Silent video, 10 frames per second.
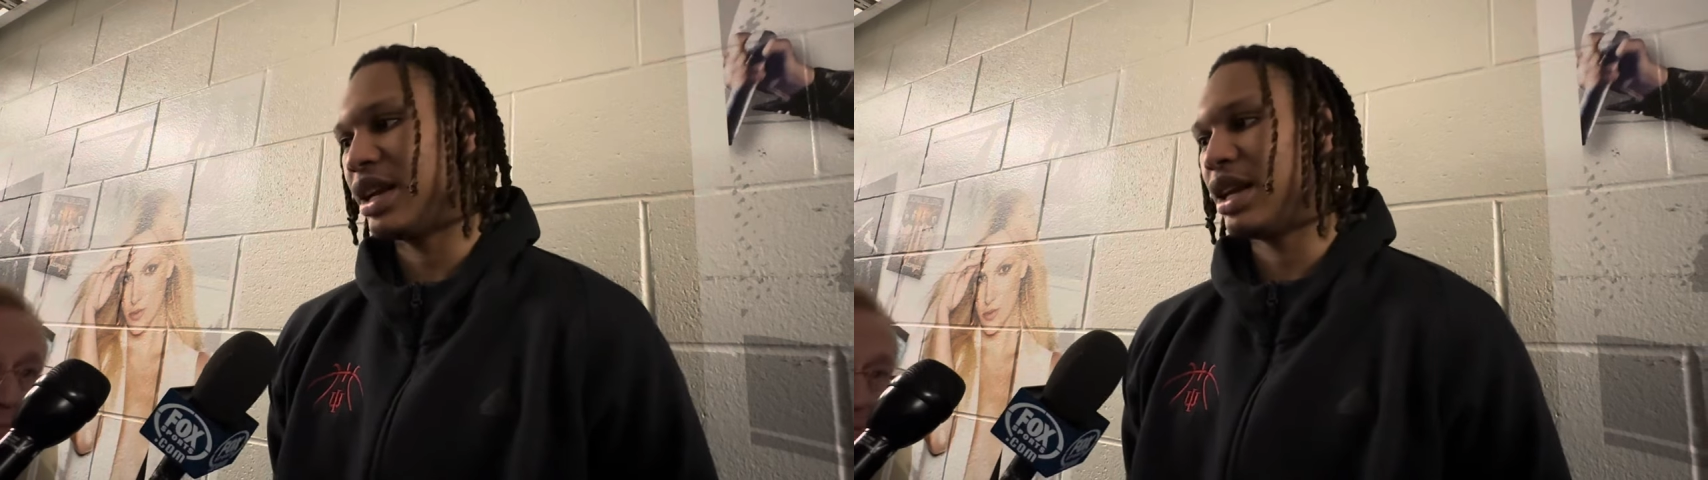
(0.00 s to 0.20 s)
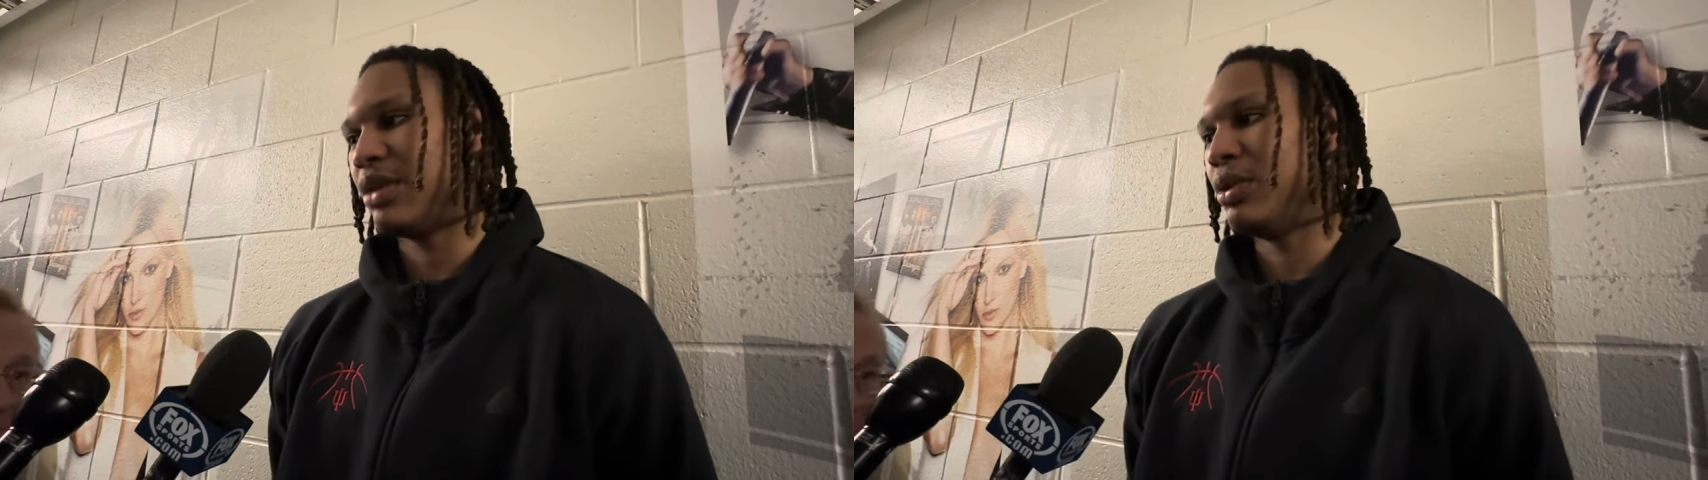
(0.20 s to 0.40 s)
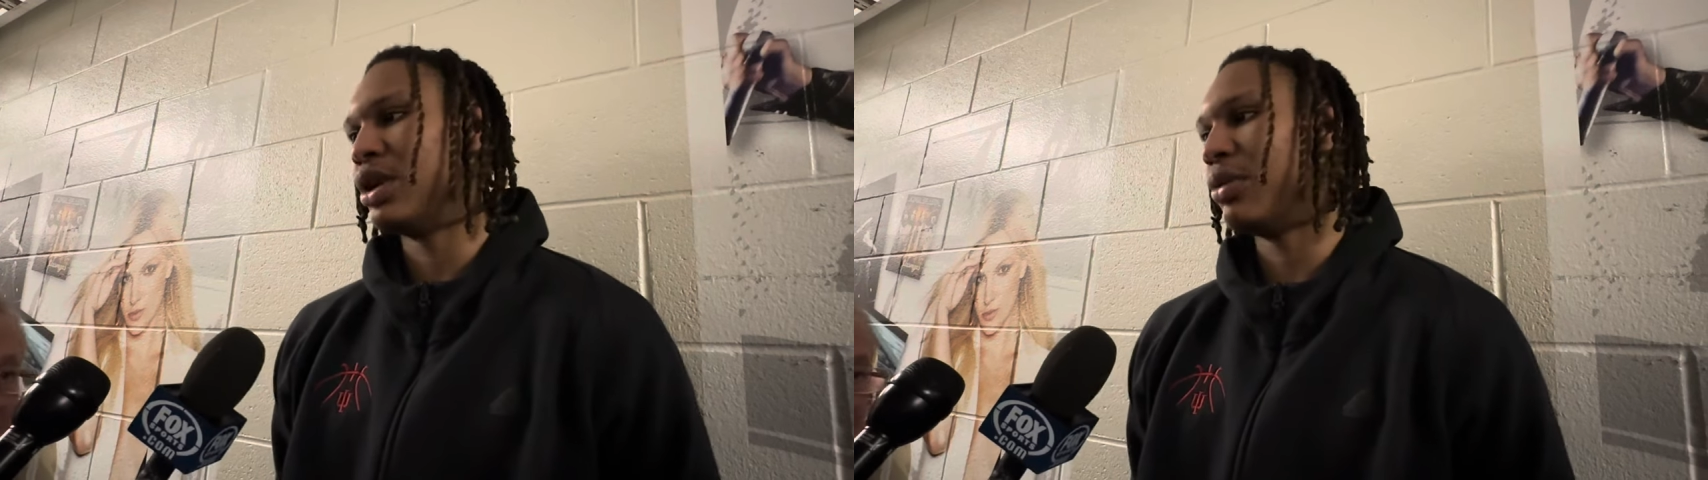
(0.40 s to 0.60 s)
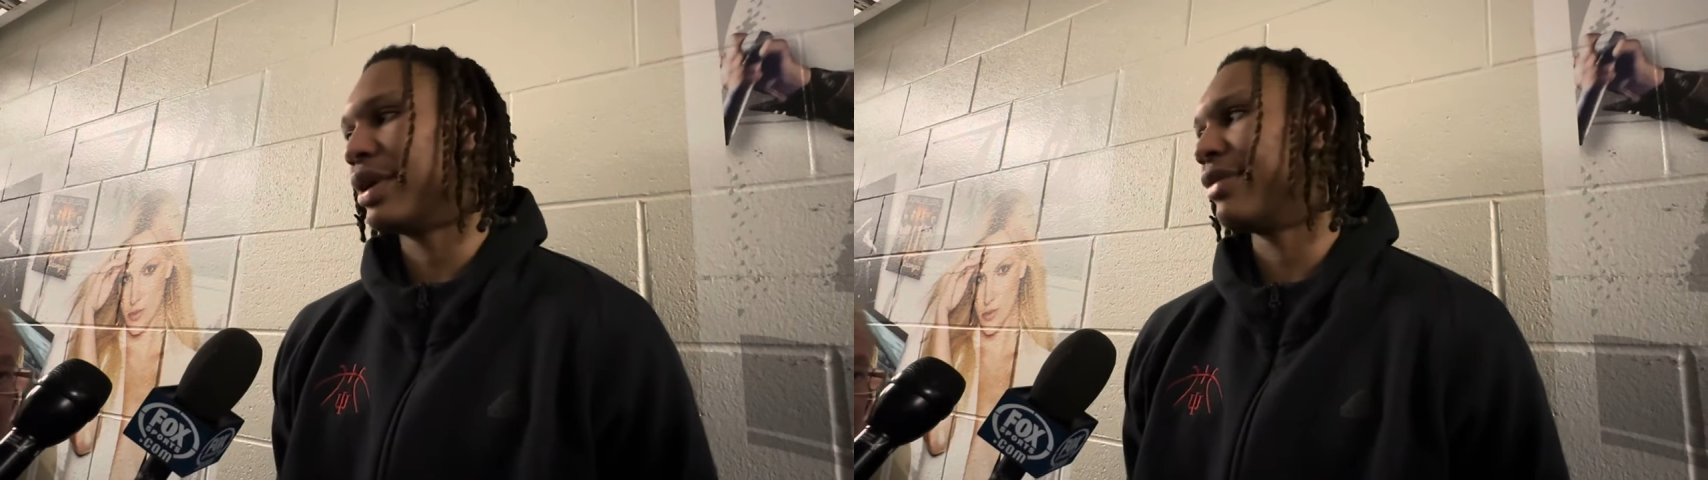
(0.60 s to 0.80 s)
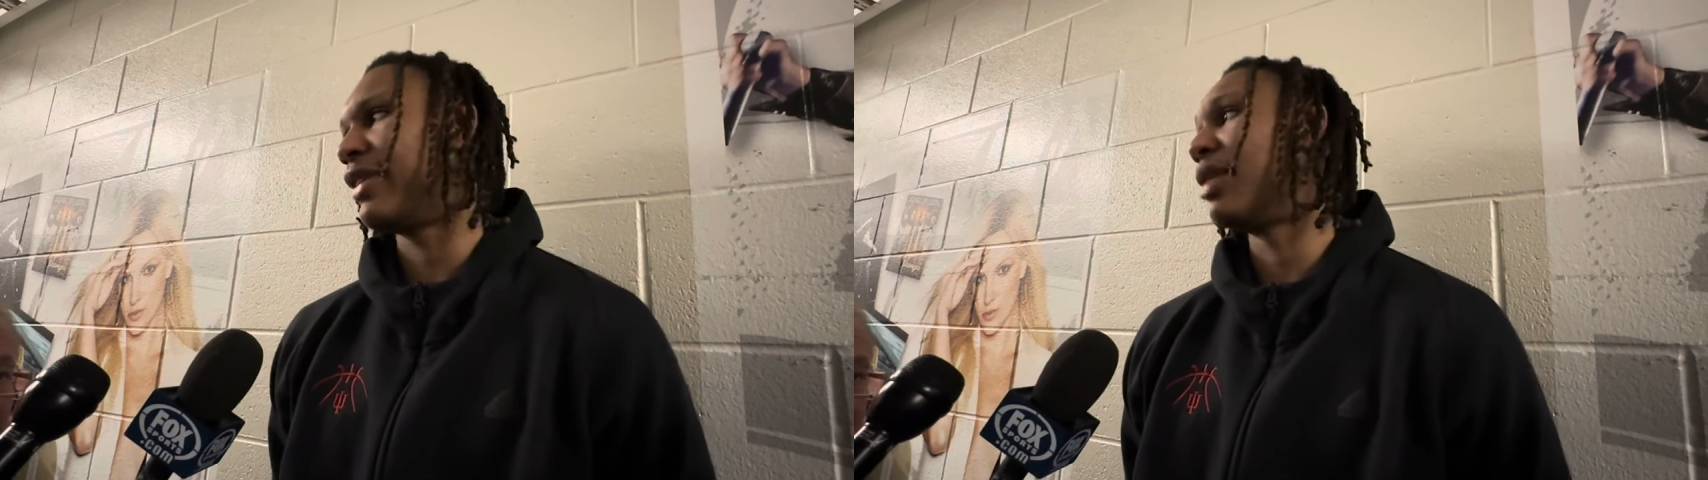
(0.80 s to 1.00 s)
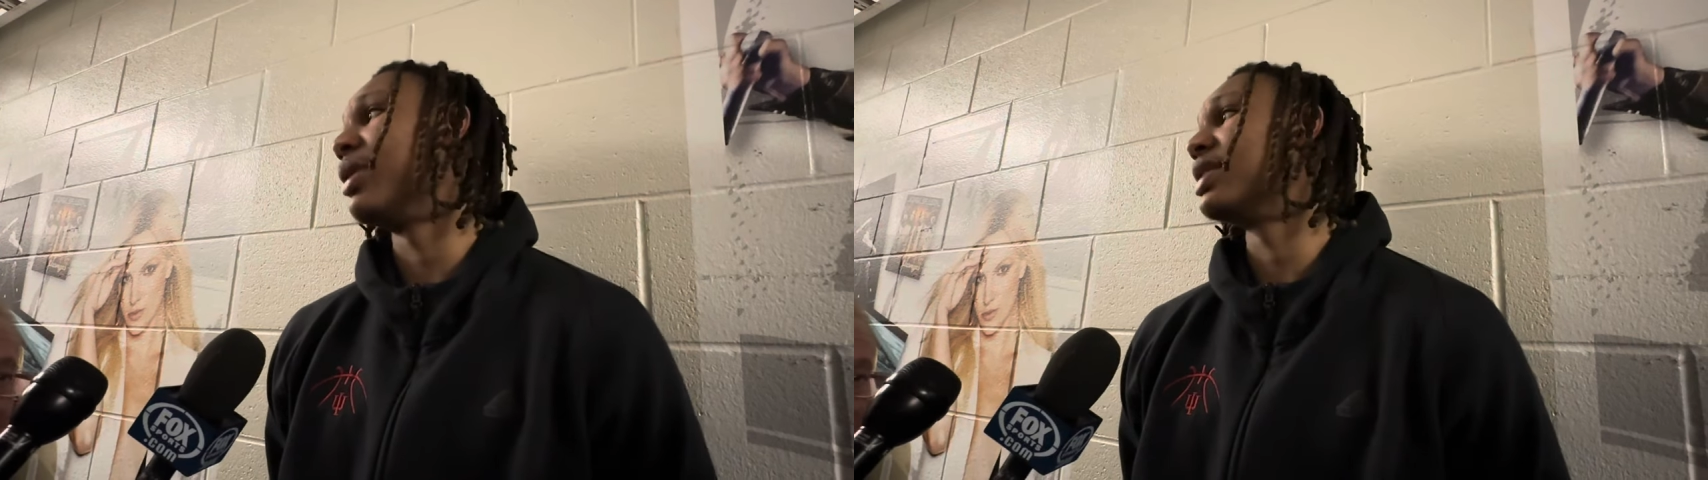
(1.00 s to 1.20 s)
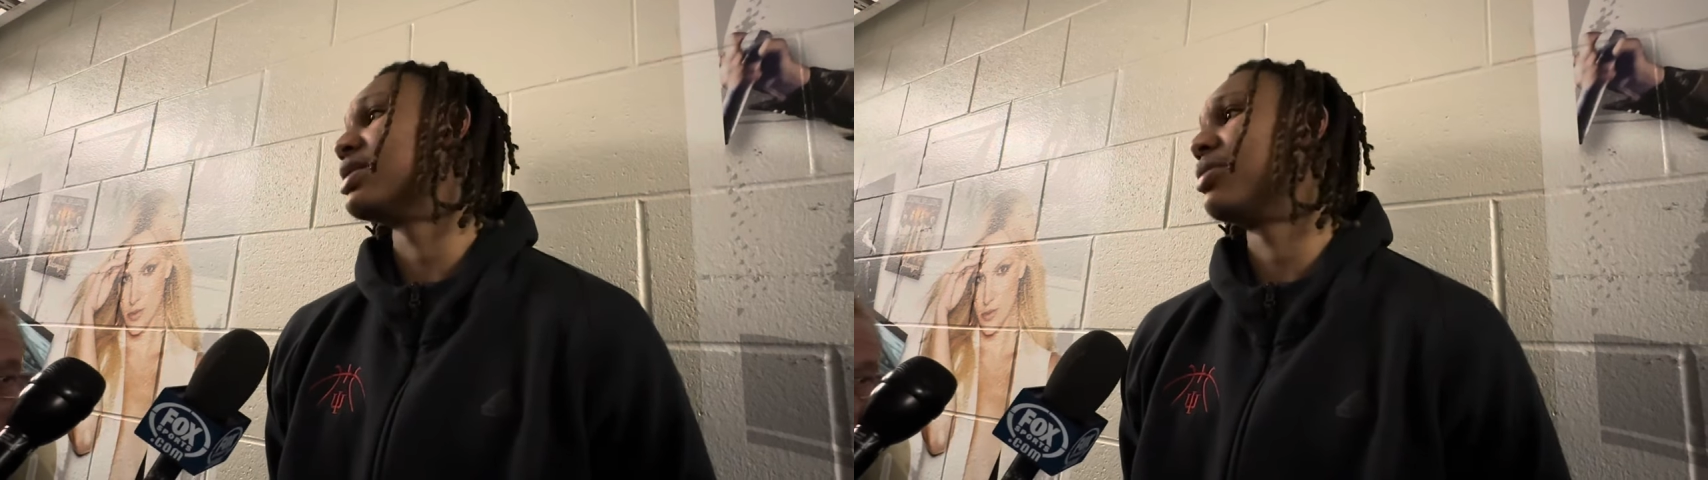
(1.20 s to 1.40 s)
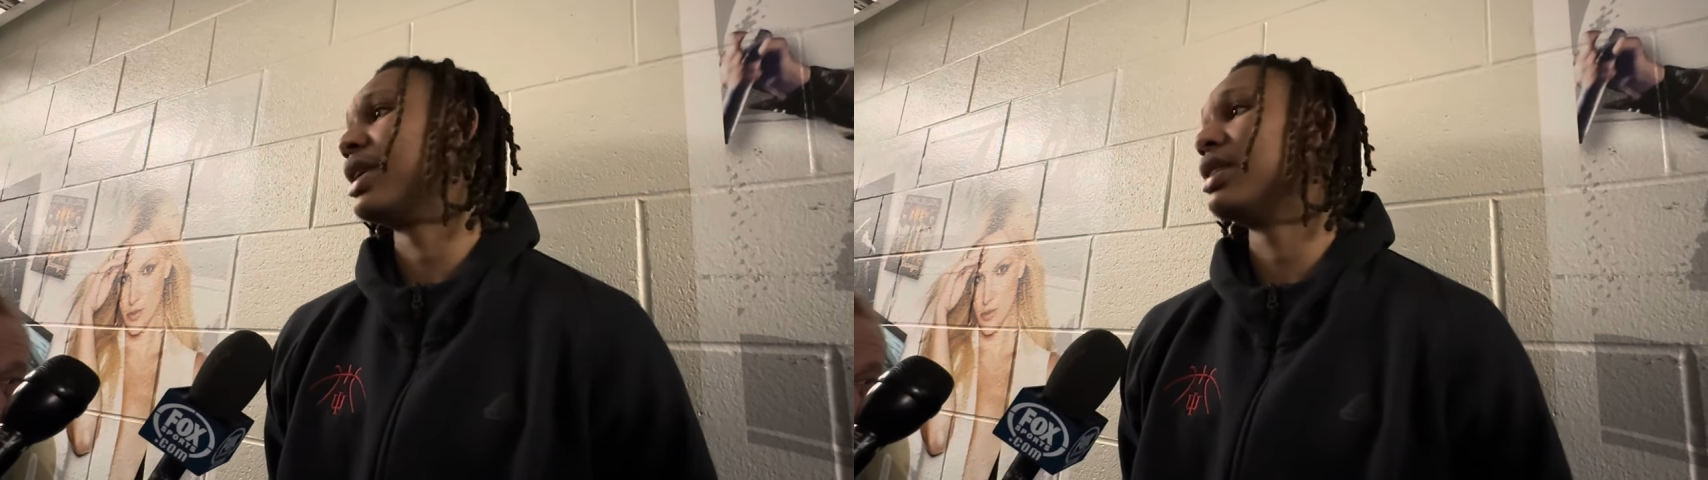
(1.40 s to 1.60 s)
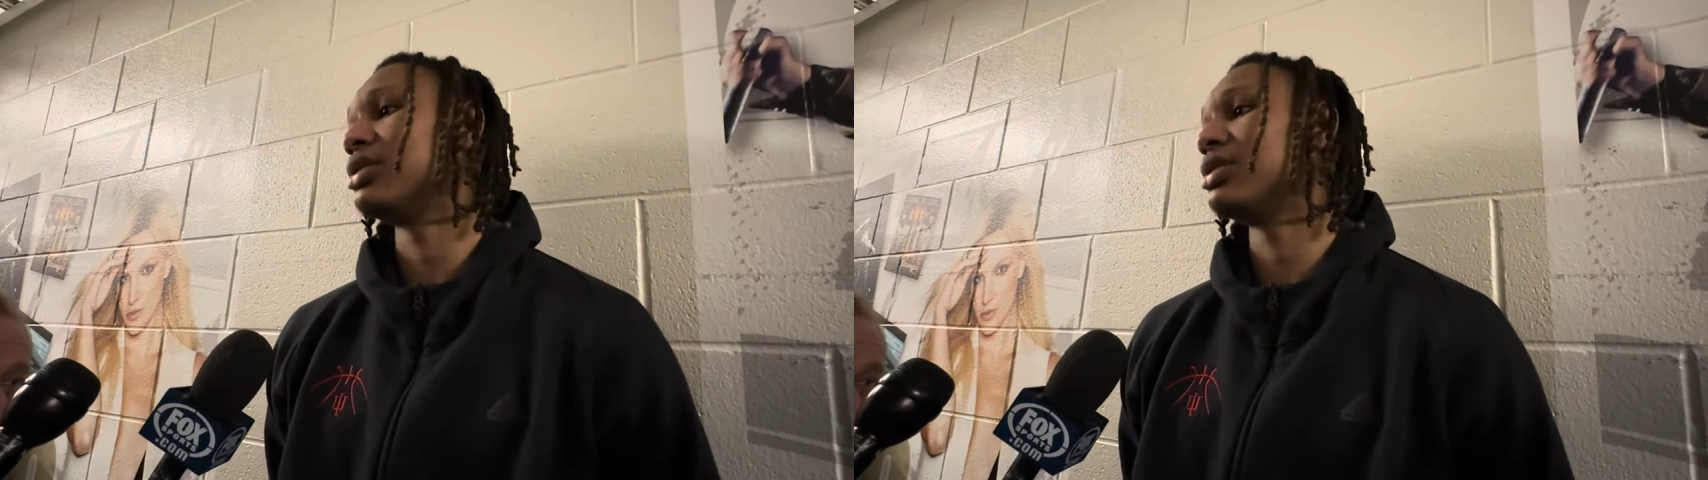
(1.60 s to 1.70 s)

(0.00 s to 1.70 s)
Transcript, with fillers: and we know we can find ways to win.